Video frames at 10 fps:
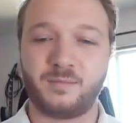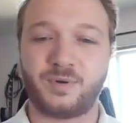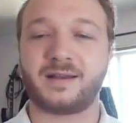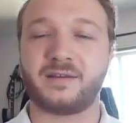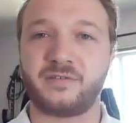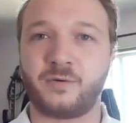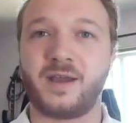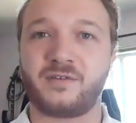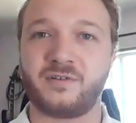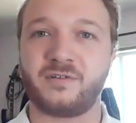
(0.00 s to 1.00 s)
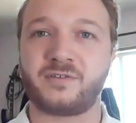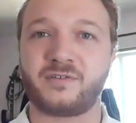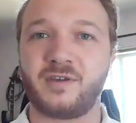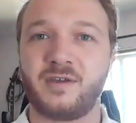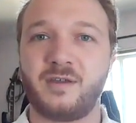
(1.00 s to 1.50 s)
practice
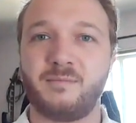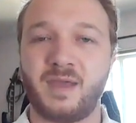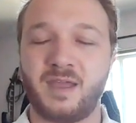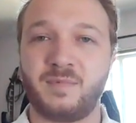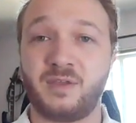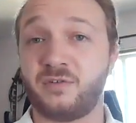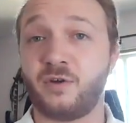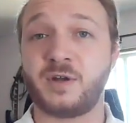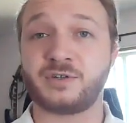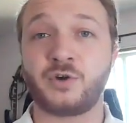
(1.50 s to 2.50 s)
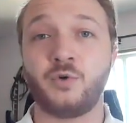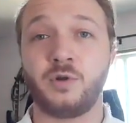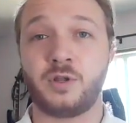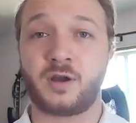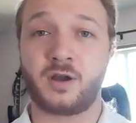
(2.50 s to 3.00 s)
questions made me so much
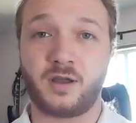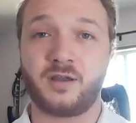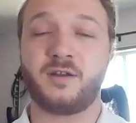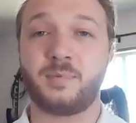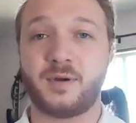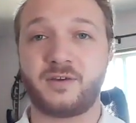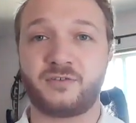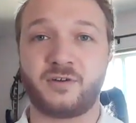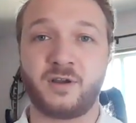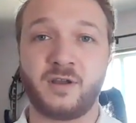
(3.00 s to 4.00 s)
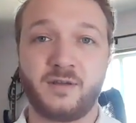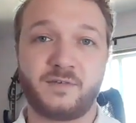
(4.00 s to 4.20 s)
cooler under pressure